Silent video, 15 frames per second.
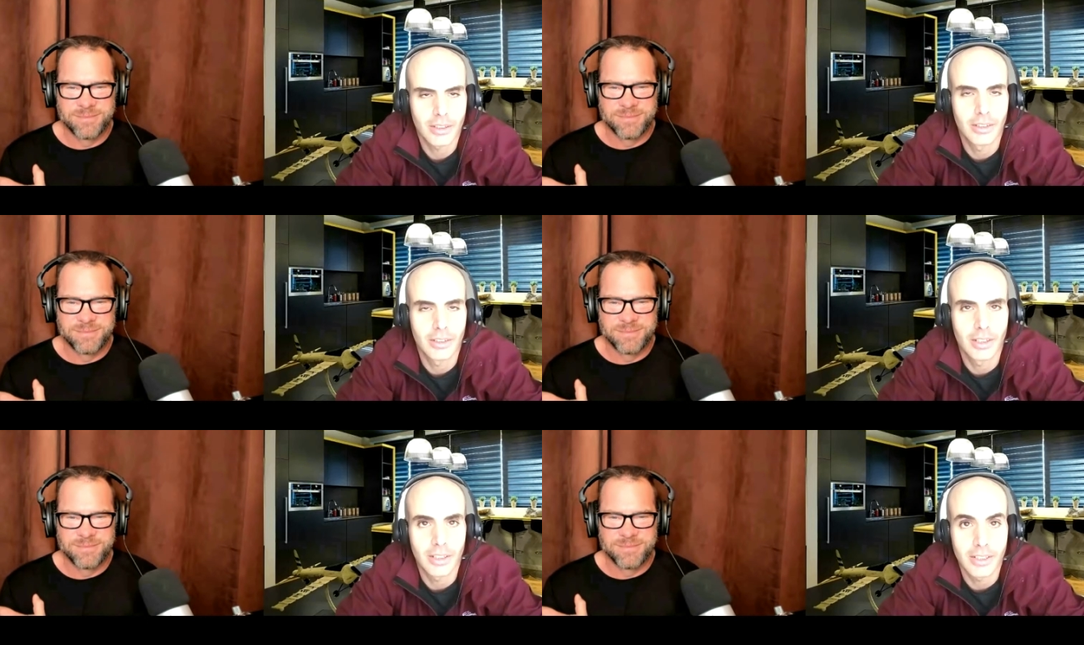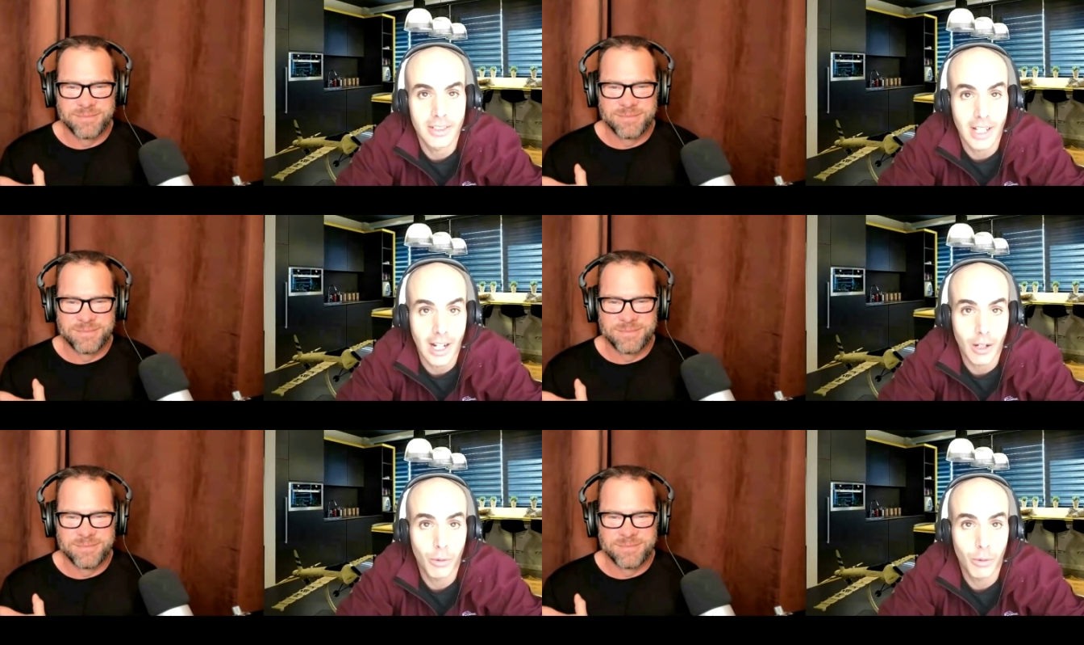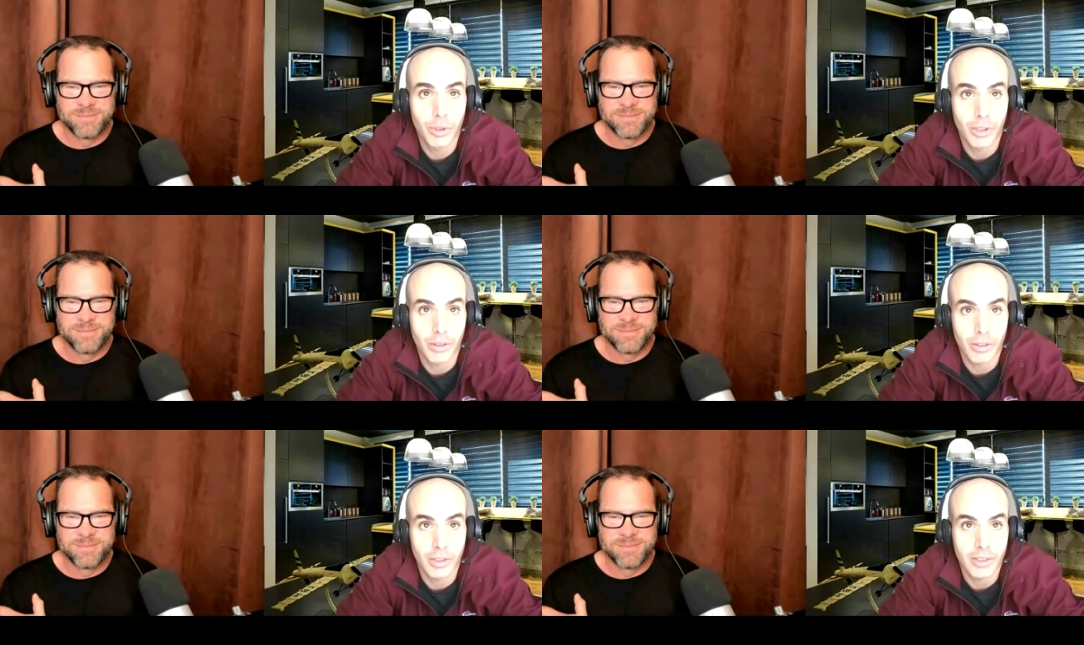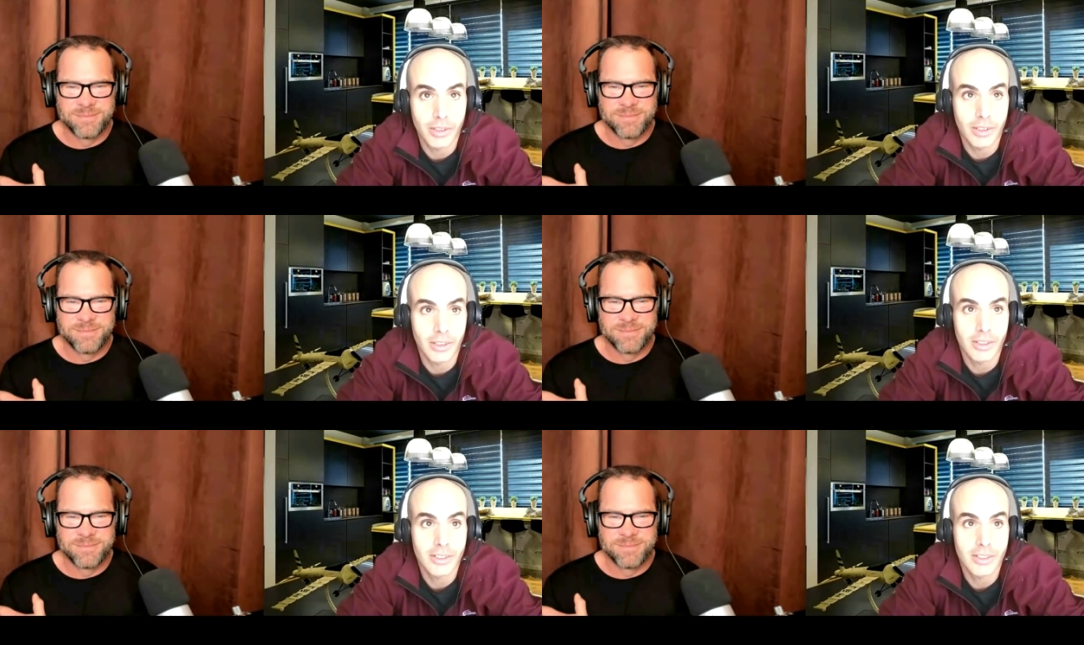Speaker 1: that is out there
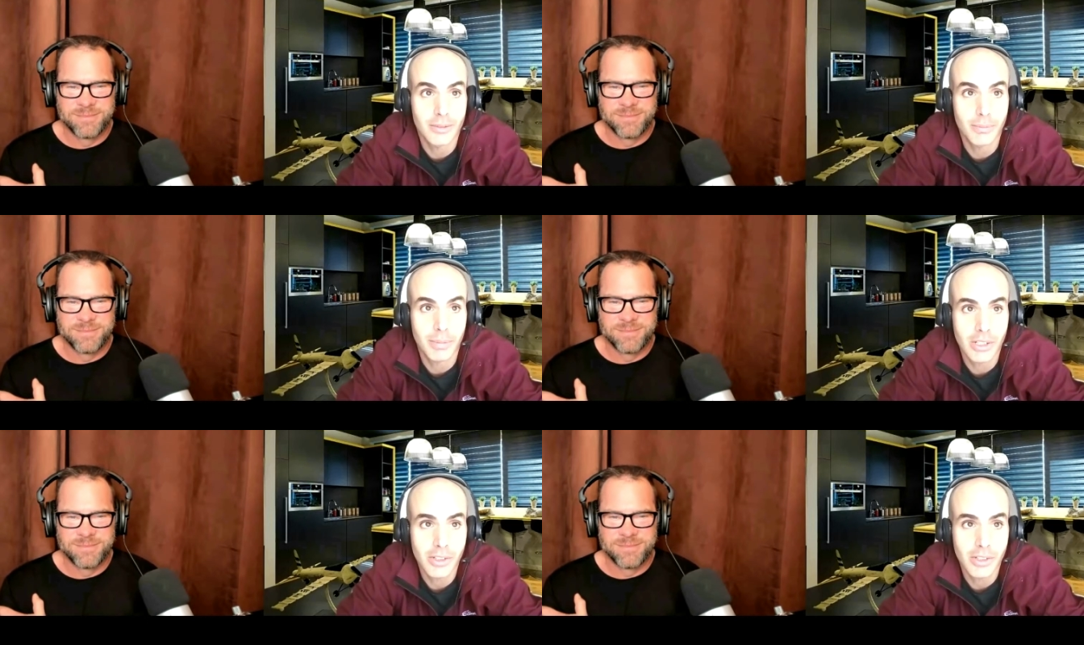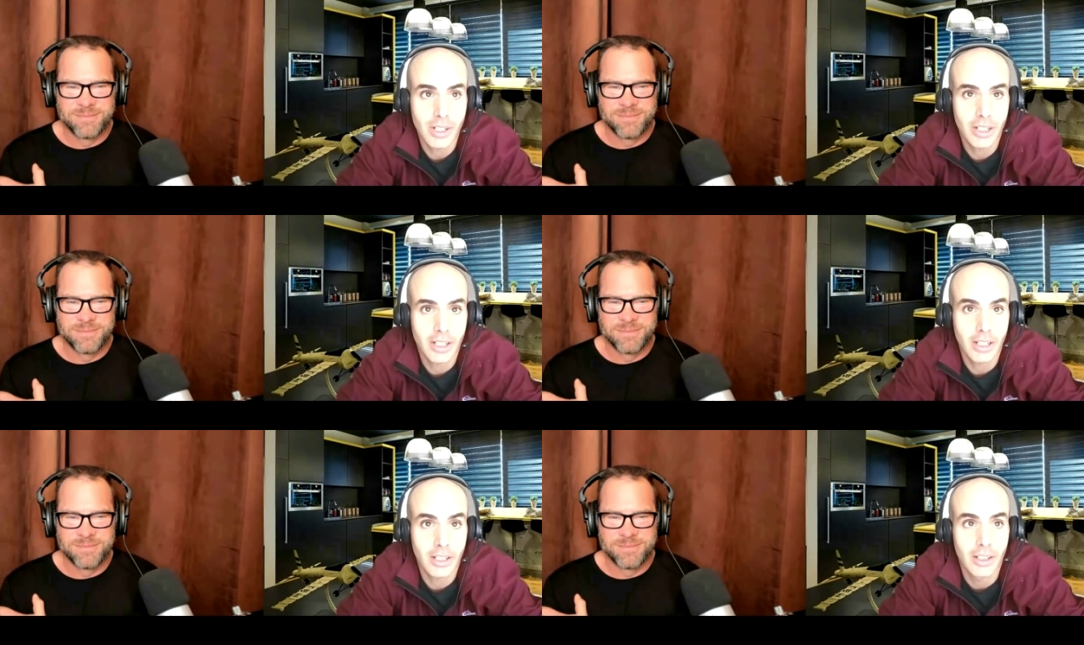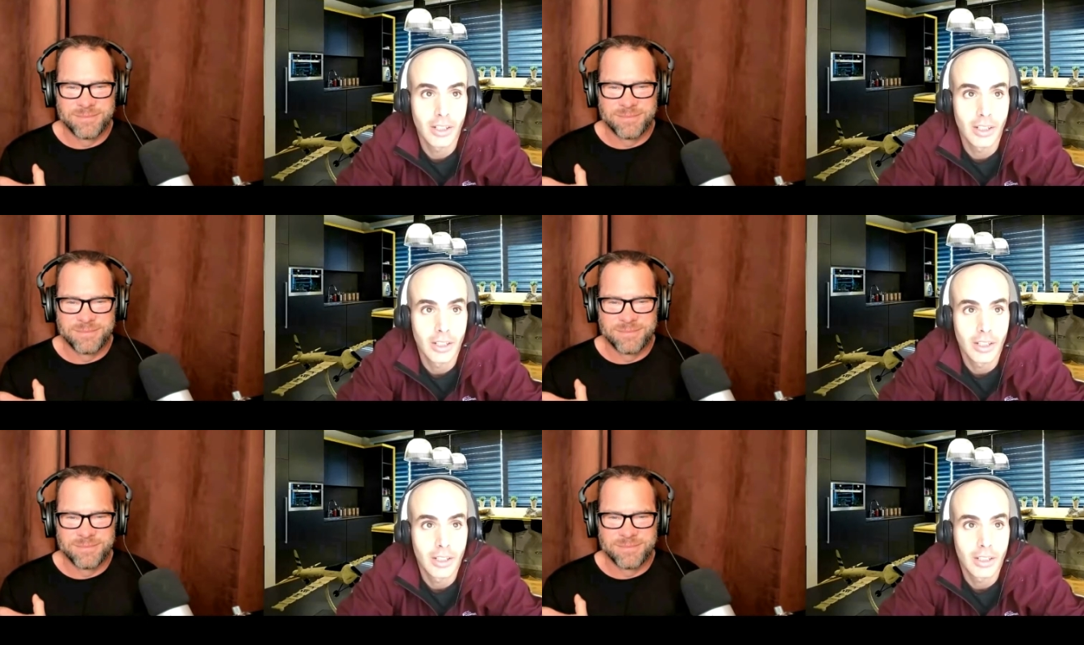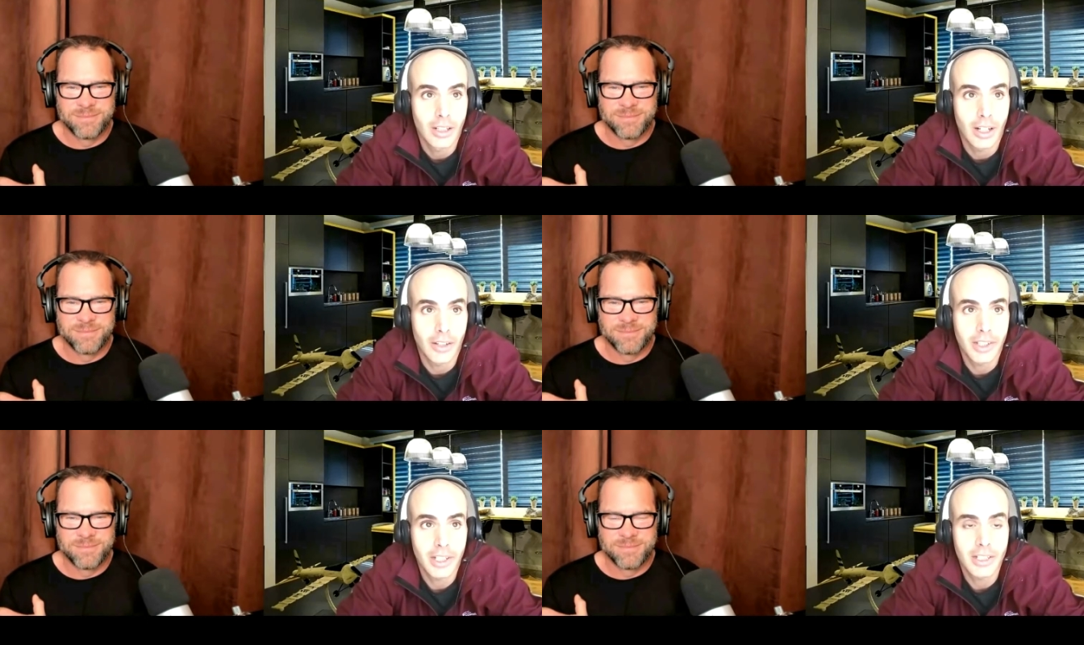and especially
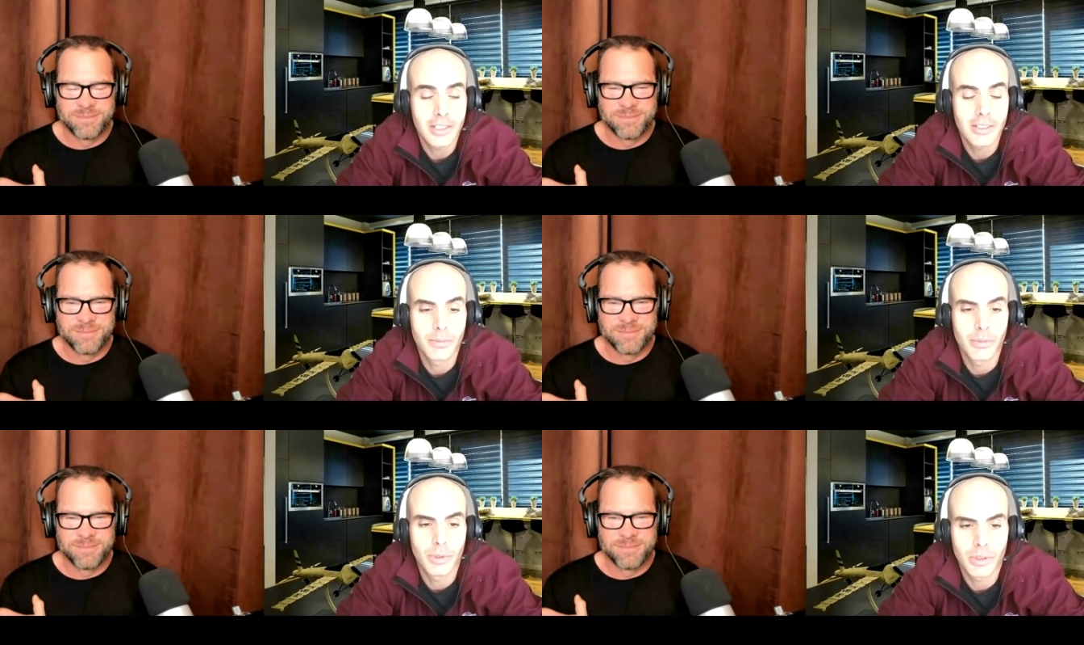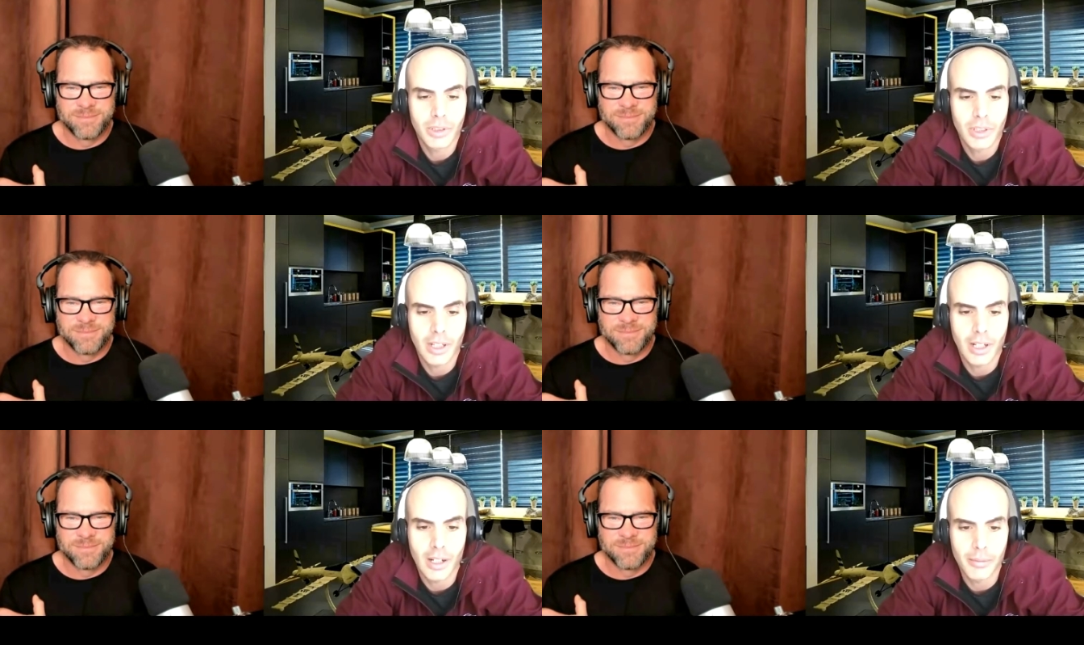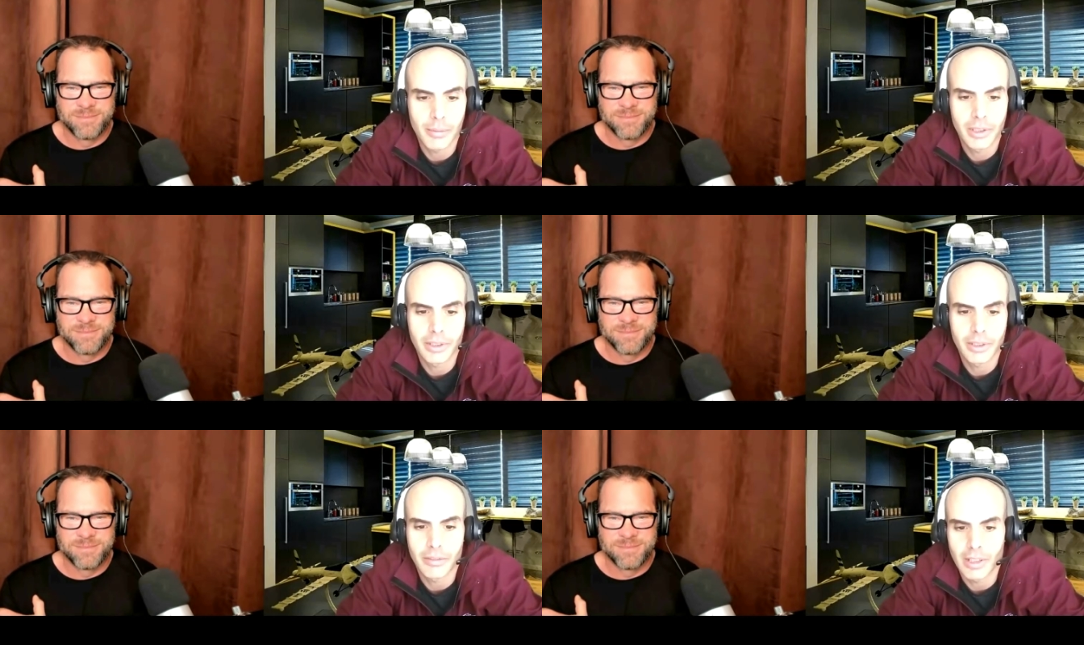i think it's more common